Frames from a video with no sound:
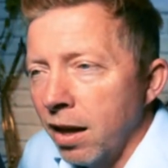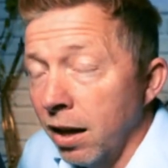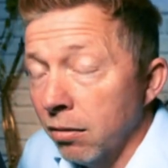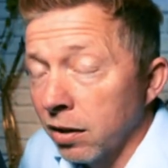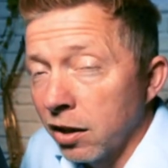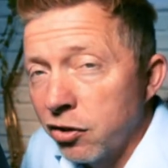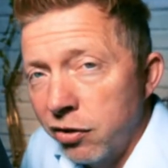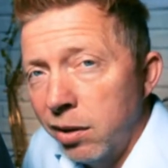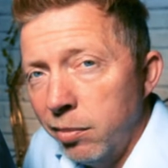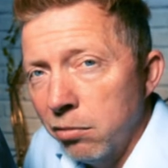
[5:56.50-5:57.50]
It was
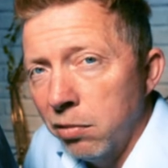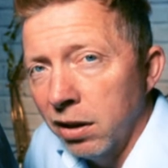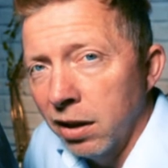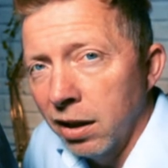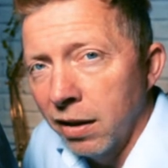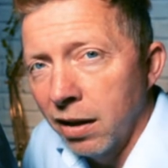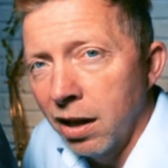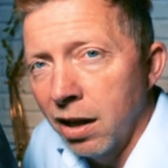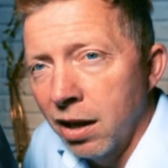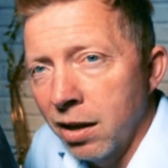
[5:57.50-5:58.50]
extremely windy.
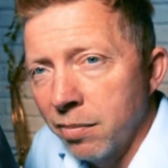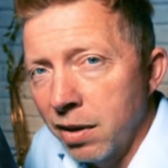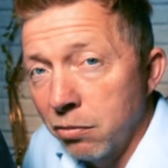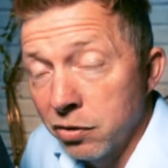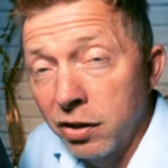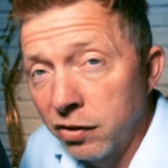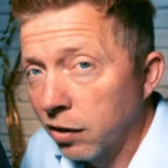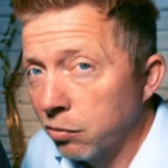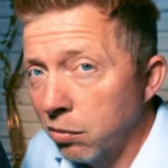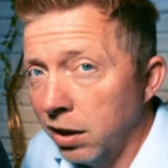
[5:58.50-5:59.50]
That was just
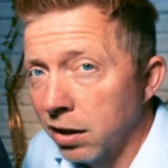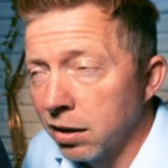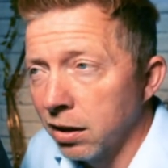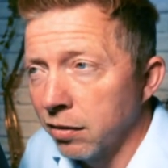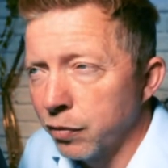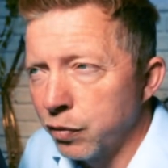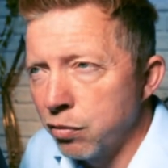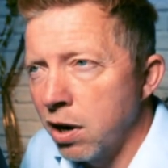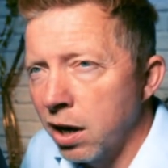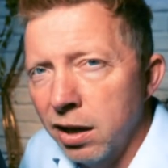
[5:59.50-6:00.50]
this week,
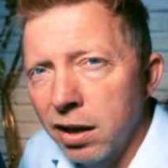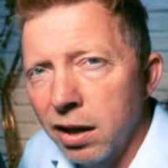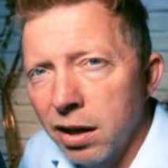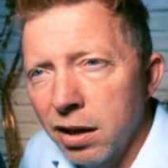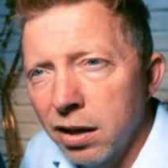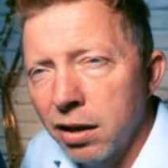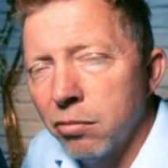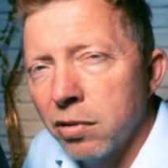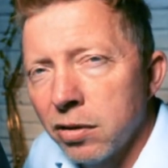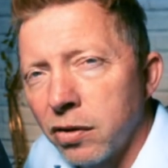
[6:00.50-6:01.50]
Friday it
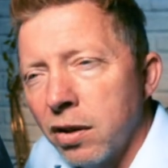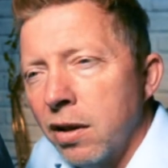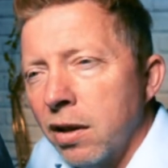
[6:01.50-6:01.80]
was,